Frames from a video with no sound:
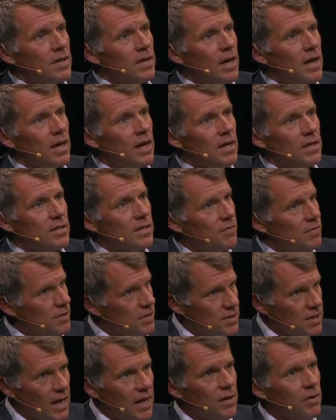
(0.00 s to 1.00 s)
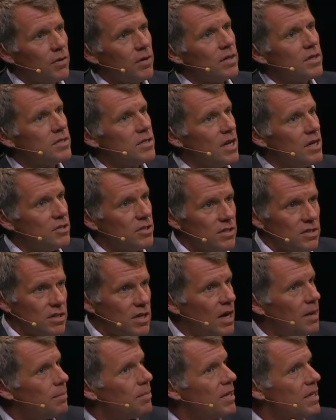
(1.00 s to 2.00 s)
uh, civil society organizations,
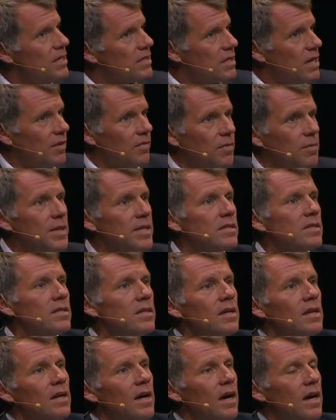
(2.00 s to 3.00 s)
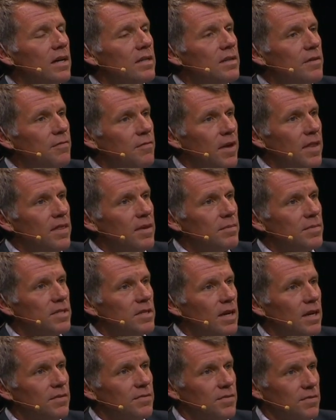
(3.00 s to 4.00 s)
companies, governments uh, defend
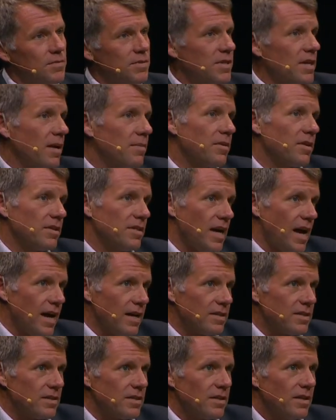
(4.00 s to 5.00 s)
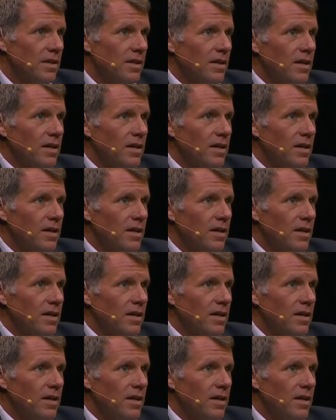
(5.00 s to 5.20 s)
themselves from cyber attacks.